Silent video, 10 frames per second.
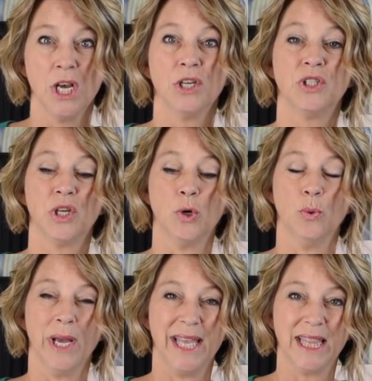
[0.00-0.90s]

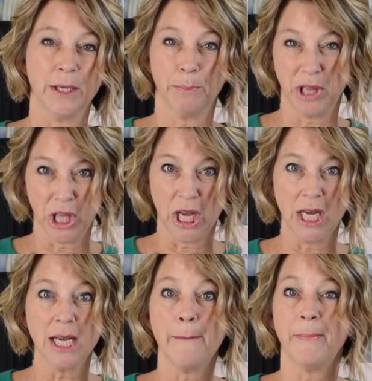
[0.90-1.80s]
So the
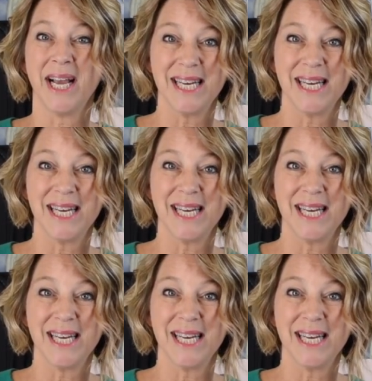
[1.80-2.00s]
plug might